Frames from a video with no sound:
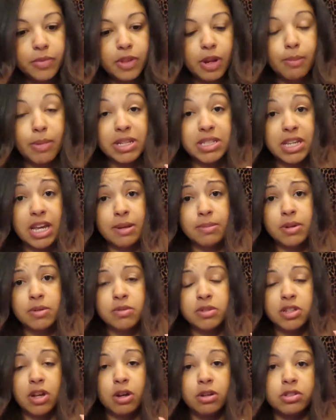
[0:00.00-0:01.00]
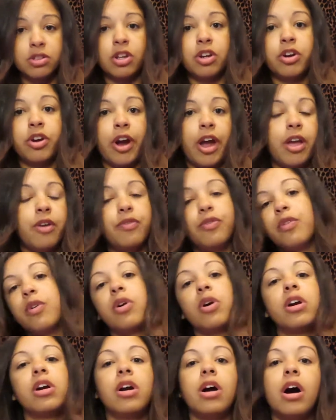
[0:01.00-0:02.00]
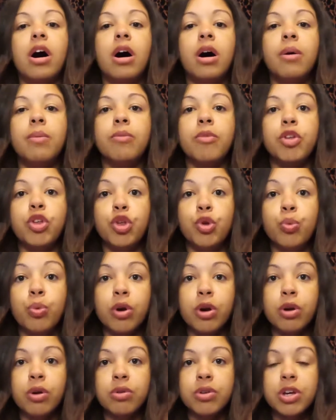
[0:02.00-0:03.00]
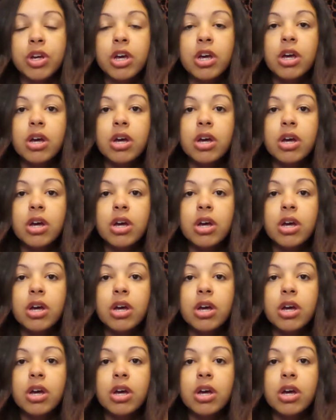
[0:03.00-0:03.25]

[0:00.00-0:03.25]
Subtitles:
My tablet was also great for UWorld